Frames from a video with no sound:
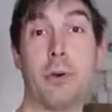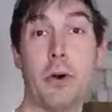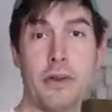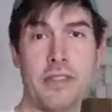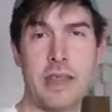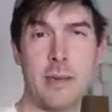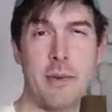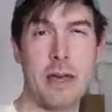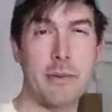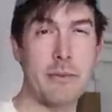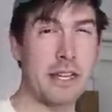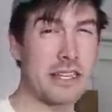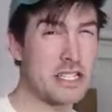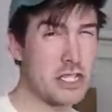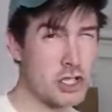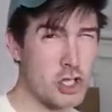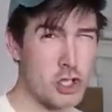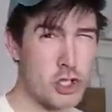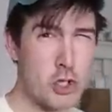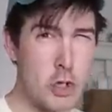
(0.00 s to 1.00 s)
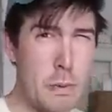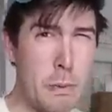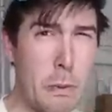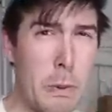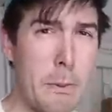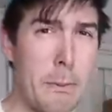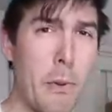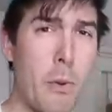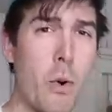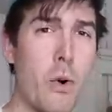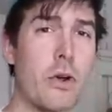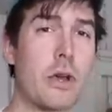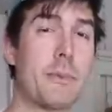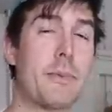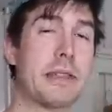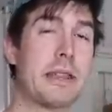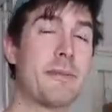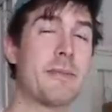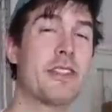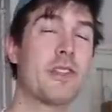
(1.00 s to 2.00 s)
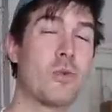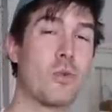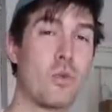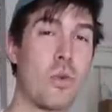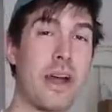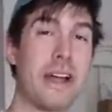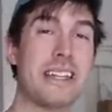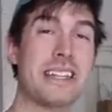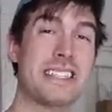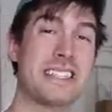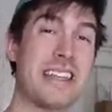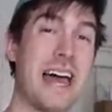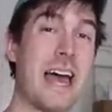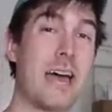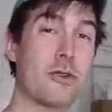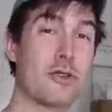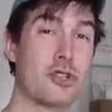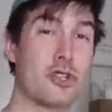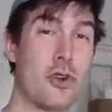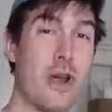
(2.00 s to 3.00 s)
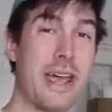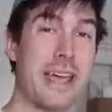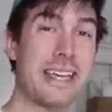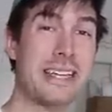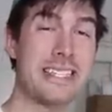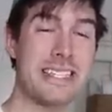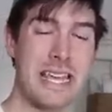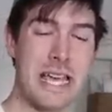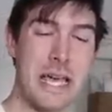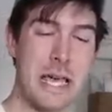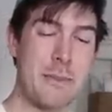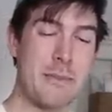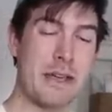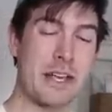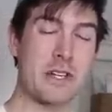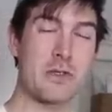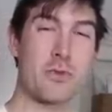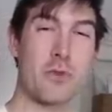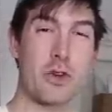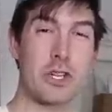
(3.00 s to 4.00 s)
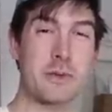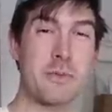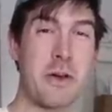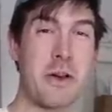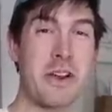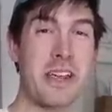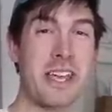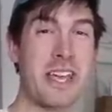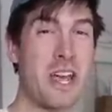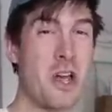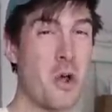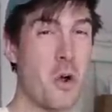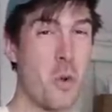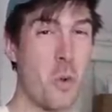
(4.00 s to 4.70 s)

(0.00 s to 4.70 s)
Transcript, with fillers: to put them in because it's super important to put them in the right style trays because rosemary